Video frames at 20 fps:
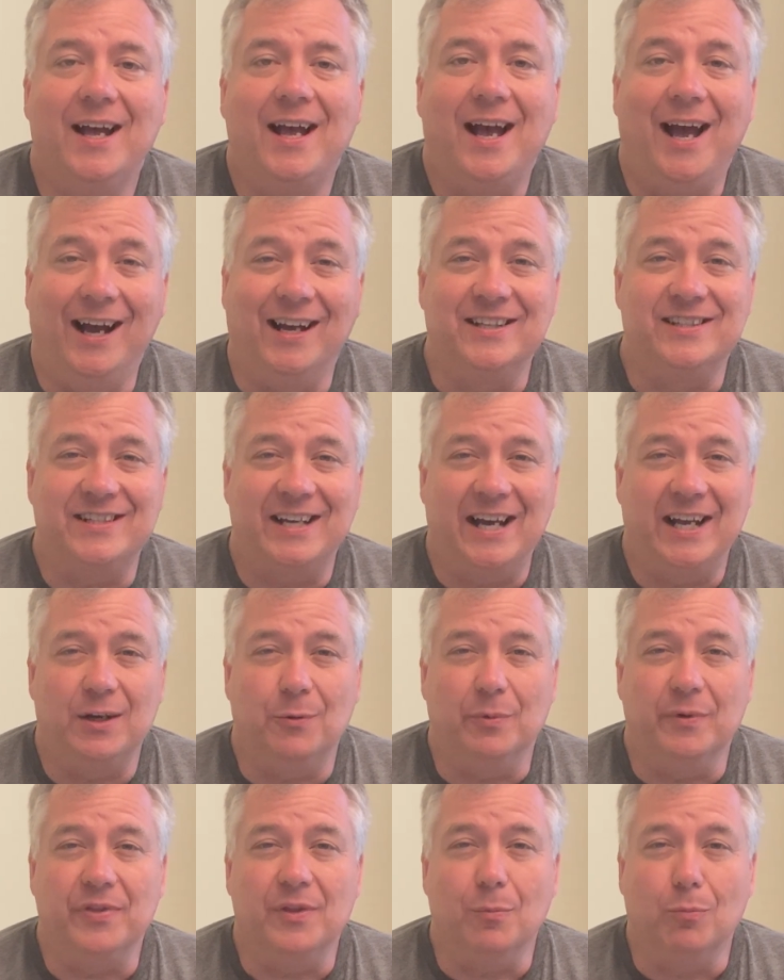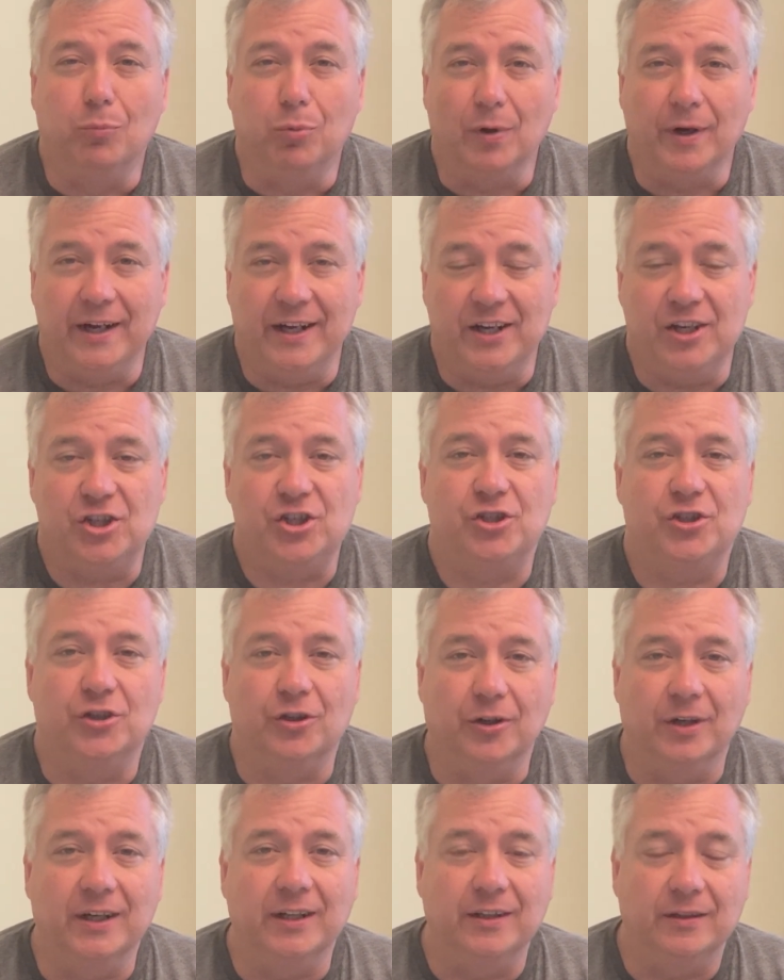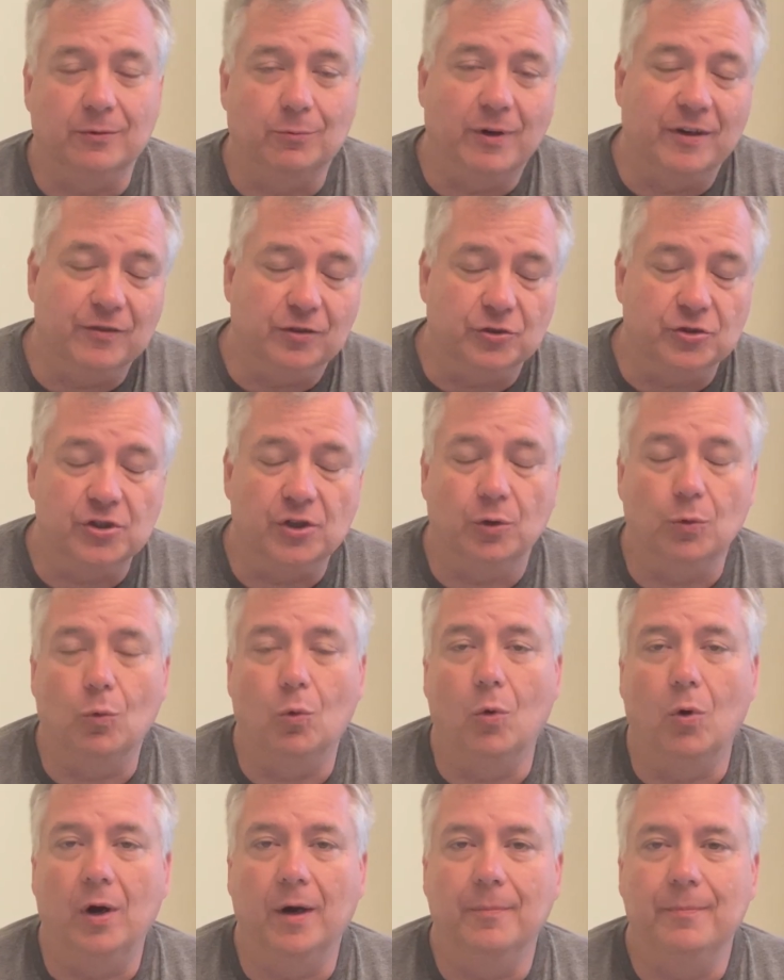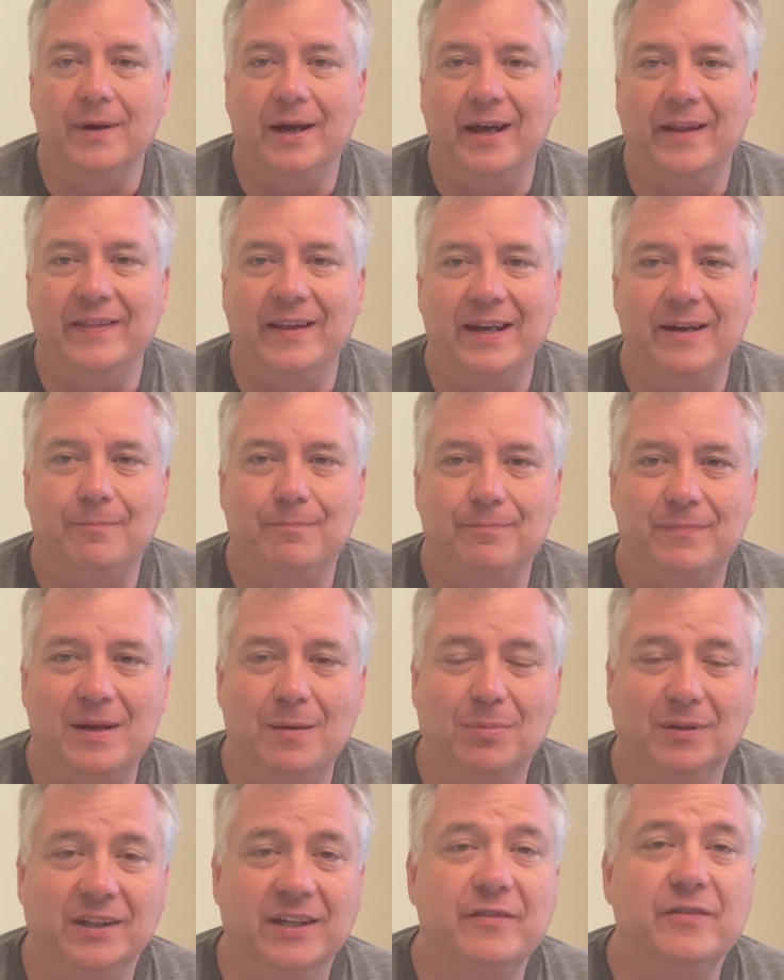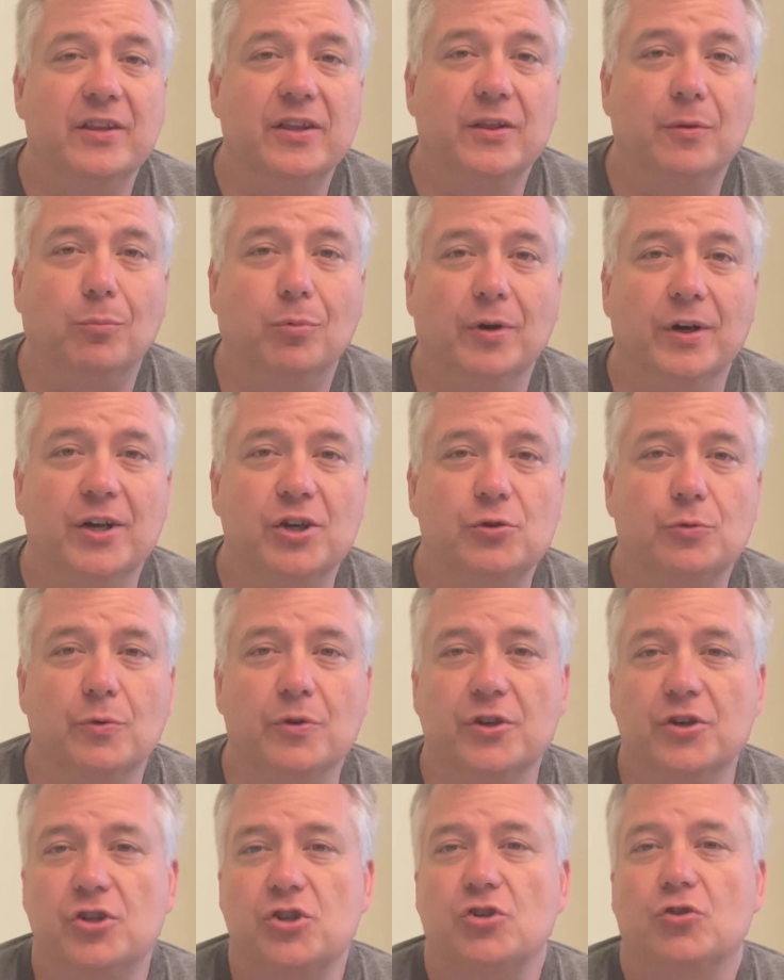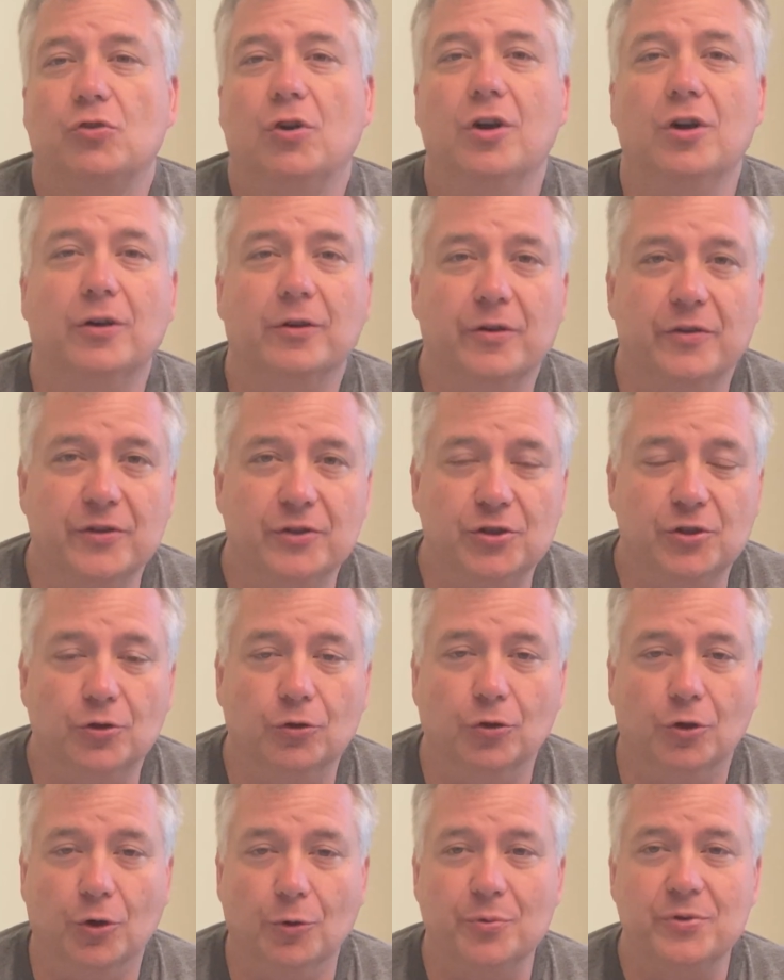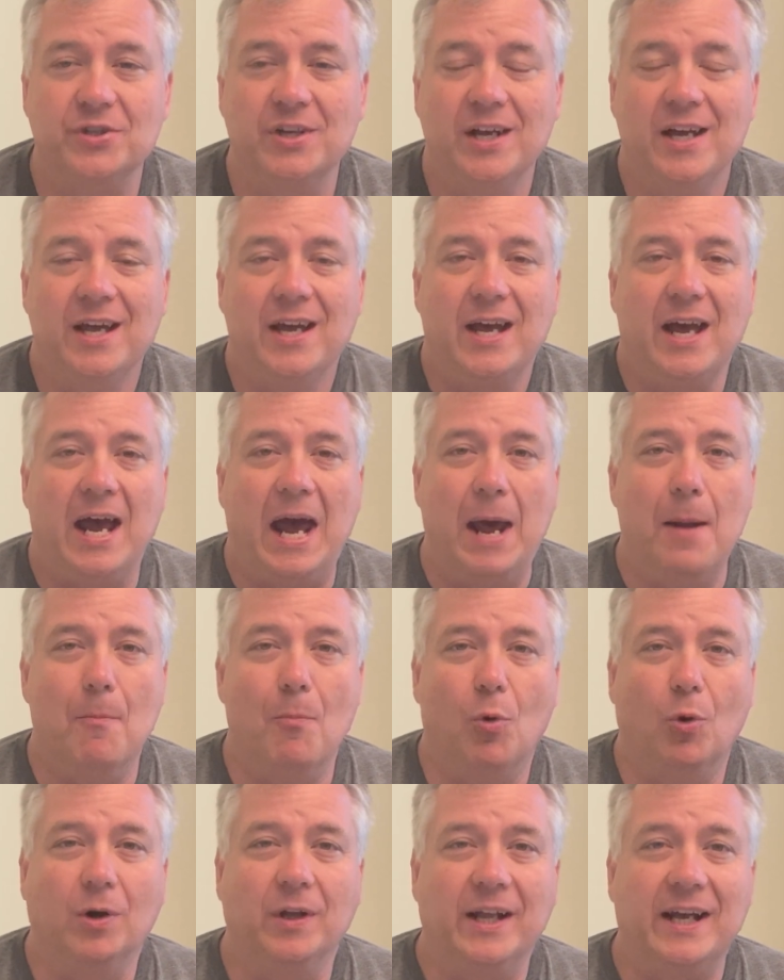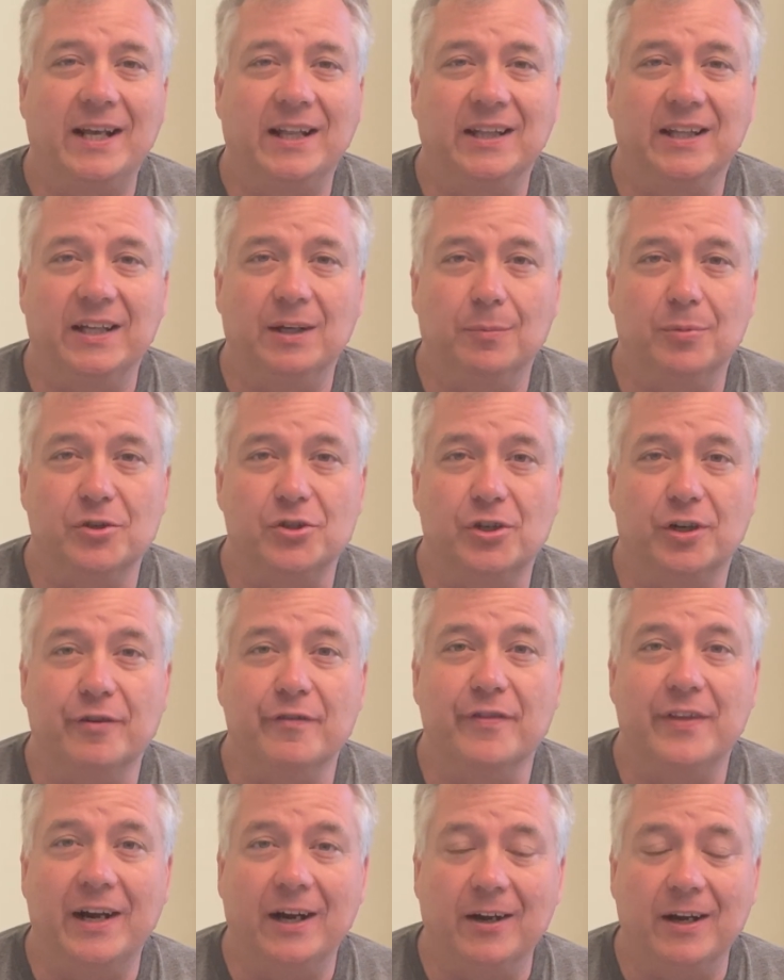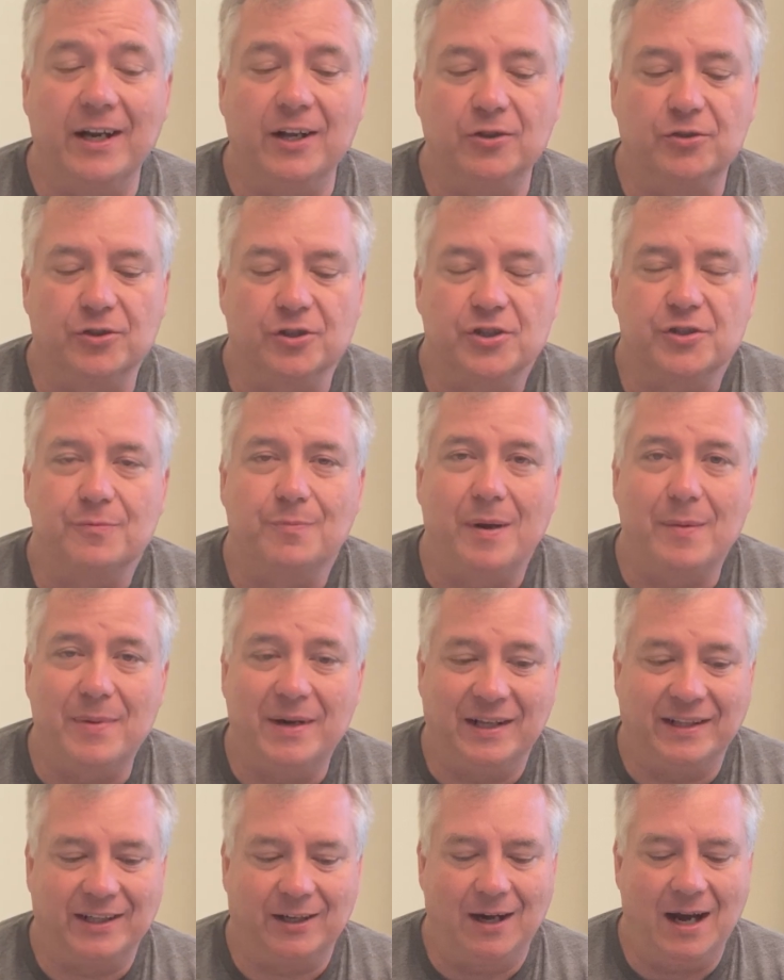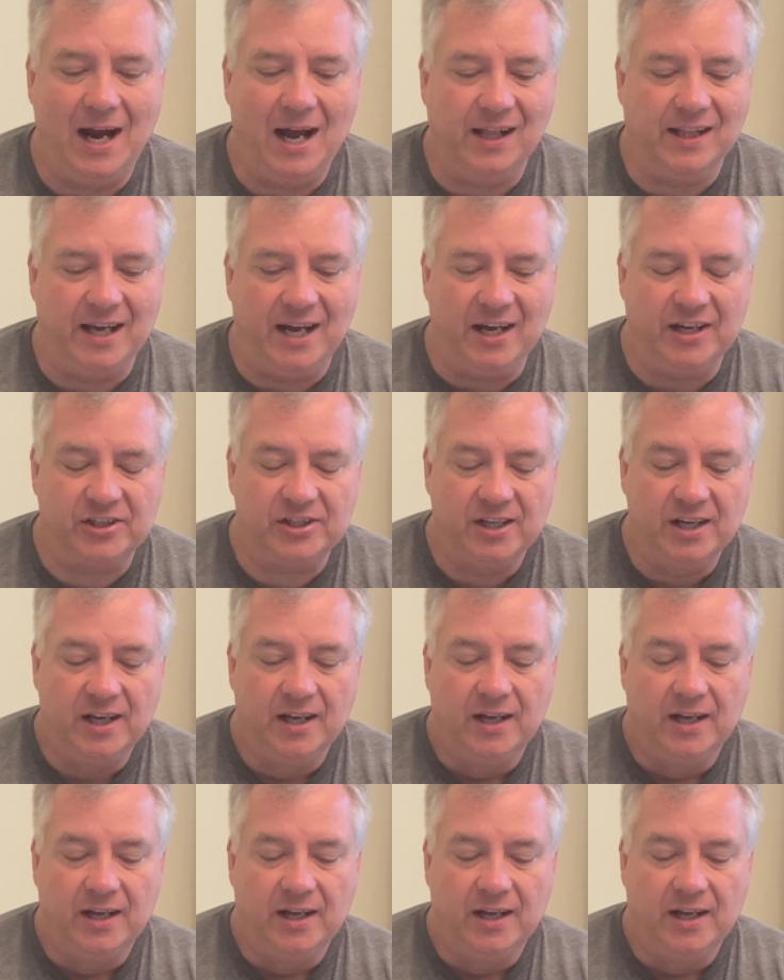had sided with the British during the Revolutionary War, and they believed that the British were the stronger of the two groups and more likely to preserve their interest by being their allies.